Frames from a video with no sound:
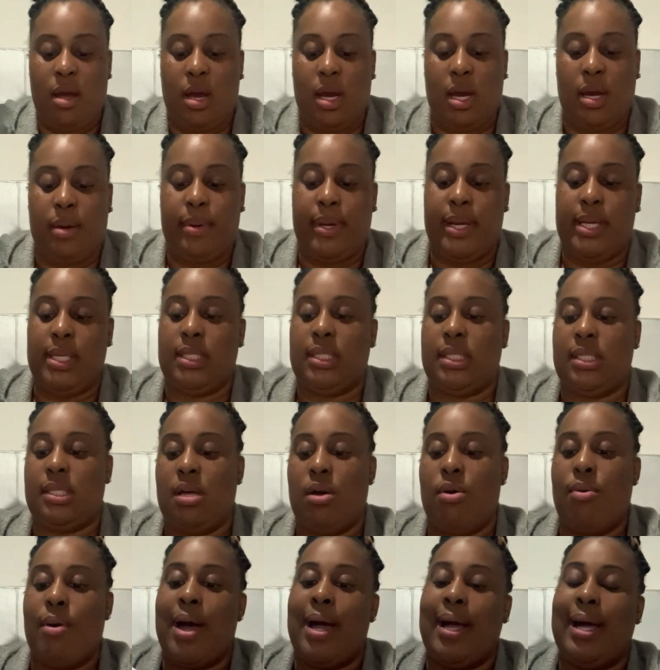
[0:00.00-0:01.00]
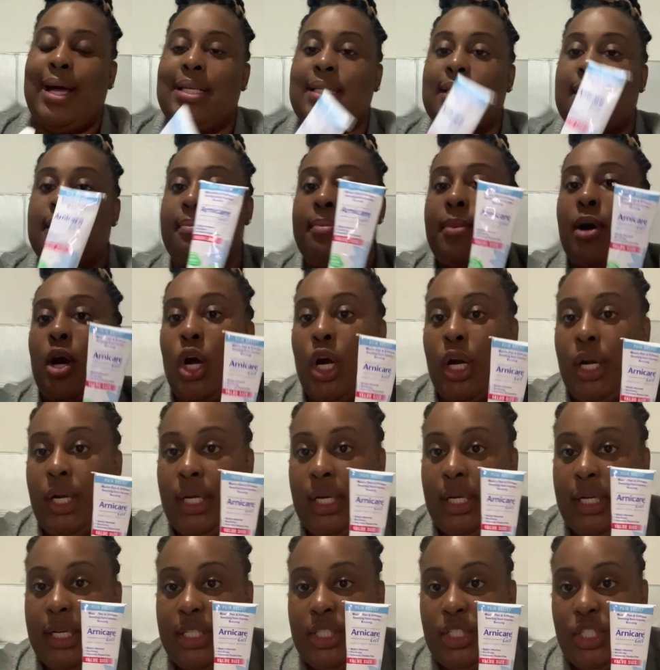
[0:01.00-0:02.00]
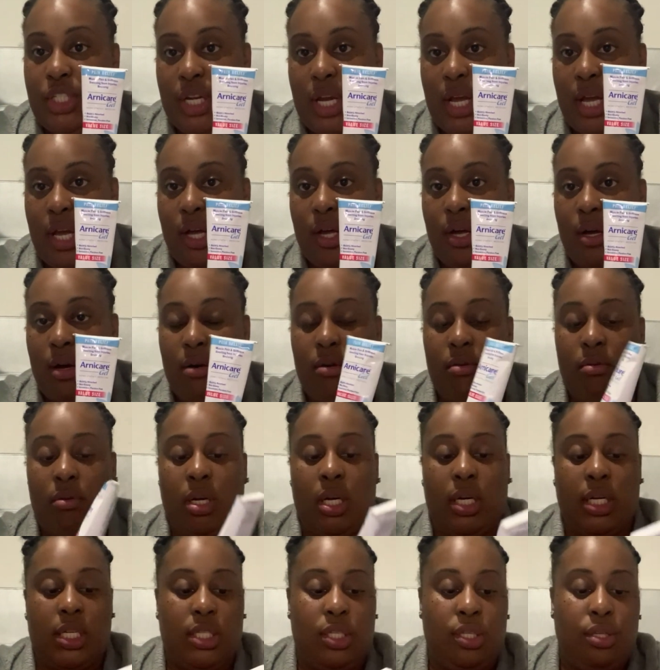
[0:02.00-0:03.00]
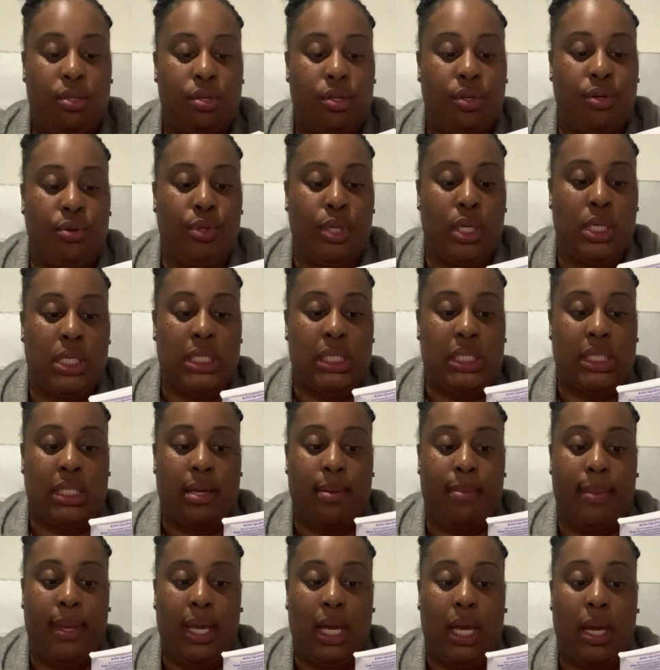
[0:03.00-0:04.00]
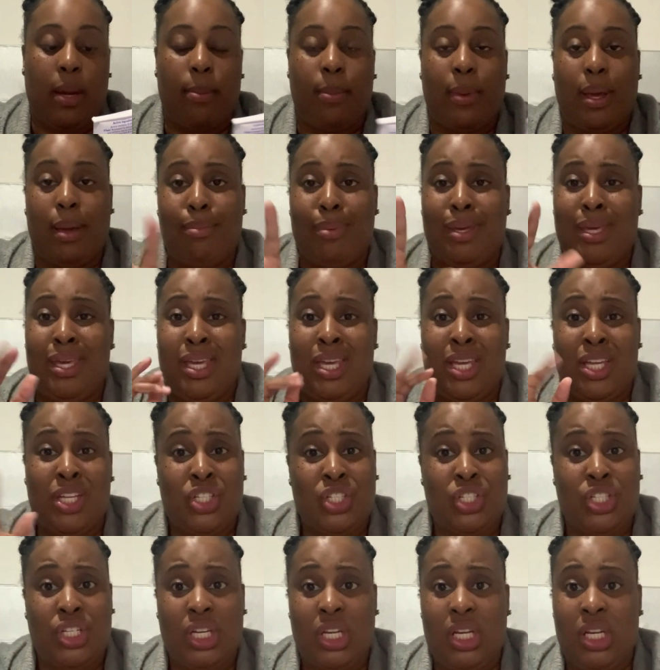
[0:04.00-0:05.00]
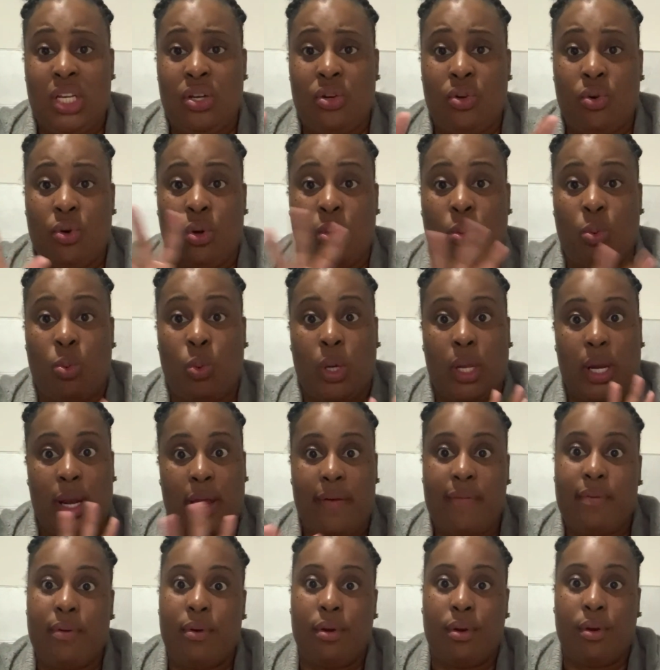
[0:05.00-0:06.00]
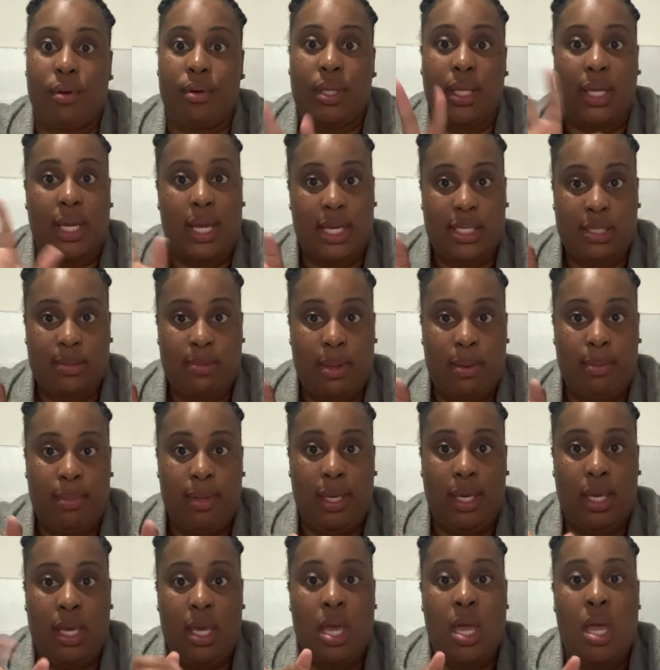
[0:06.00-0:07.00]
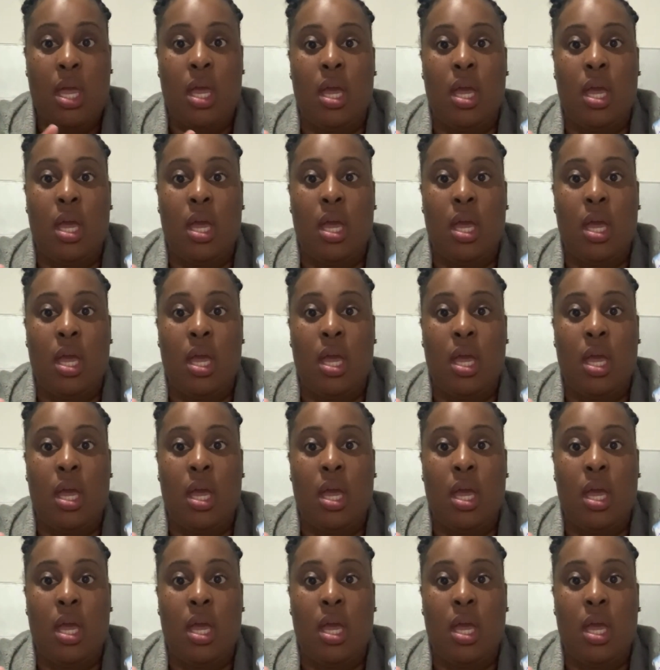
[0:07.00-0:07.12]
All right, so I got some arnica gel, because you know your stomach might be itching or whatever the case may be.